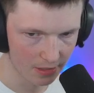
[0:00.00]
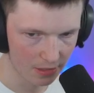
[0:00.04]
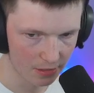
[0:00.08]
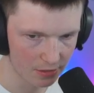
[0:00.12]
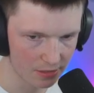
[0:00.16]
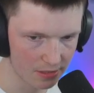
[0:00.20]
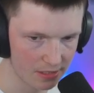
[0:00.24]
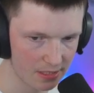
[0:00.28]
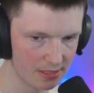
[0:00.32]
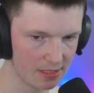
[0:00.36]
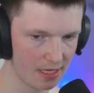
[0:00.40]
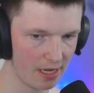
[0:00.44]

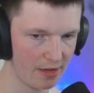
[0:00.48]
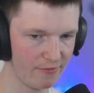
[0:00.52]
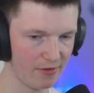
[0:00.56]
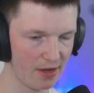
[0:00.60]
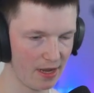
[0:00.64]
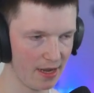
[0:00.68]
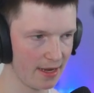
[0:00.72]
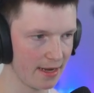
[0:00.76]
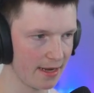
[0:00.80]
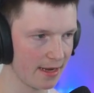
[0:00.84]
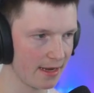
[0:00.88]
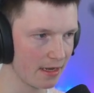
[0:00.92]
This is have
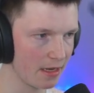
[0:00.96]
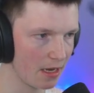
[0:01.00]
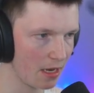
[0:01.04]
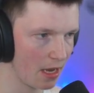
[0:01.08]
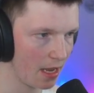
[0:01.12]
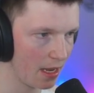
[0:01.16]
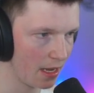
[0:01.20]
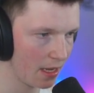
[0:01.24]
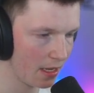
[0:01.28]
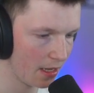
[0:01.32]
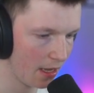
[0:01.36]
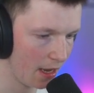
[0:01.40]

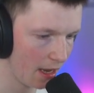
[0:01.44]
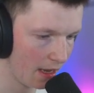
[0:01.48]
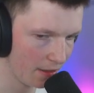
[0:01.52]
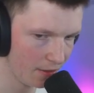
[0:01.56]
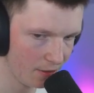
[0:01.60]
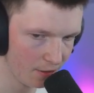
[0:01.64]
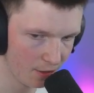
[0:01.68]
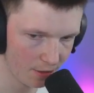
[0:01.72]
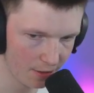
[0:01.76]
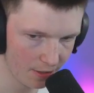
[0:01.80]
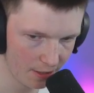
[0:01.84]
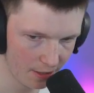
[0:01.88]

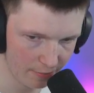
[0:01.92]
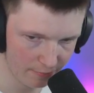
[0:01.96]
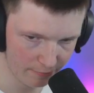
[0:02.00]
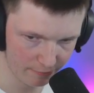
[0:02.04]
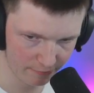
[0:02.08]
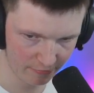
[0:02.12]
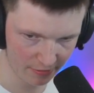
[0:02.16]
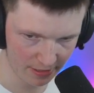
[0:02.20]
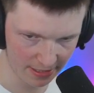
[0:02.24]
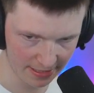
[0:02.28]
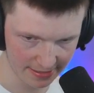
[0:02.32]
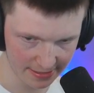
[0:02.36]
not a
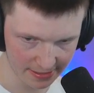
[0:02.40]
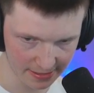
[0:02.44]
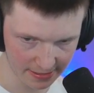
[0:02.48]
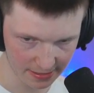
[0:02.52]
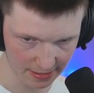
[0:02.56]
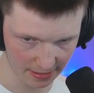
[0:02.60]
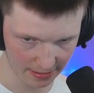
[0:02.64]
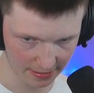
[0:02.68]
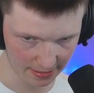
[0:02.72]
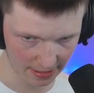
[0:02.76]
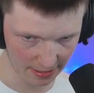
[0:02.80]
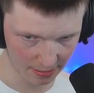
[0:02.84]

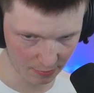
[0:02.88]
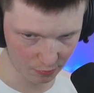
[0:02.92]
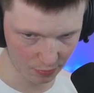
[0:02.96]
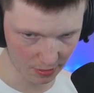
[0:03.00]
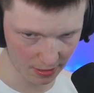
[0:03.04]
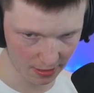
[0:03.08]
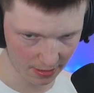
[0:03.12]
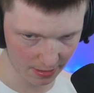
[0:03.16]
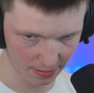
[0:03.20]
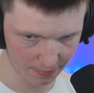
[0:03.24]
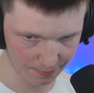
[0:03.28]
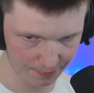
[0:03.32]
release. There
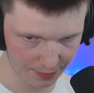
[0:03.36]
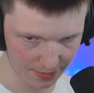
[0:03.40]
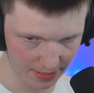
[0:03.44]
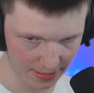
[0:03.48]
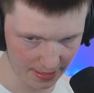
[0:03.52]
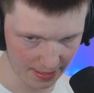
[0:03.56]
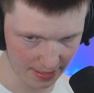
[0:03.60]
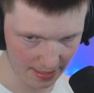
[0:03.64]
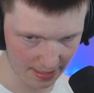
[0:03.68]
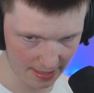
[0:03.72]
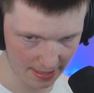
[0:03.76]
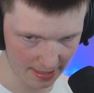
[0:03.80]
will
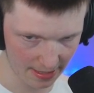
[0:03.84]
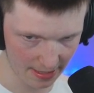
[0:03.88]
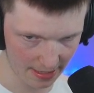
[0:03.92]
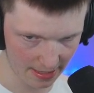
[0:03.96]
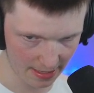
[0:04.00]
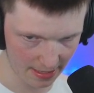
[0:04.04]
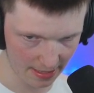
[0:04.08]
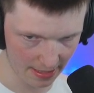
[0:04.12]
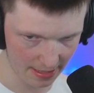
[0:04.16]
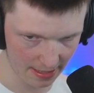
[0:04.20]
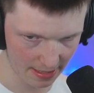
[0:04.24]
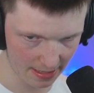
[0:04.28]
be
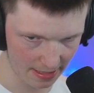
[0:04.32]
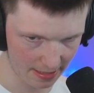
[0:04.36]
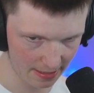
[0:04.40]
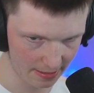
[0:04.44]
an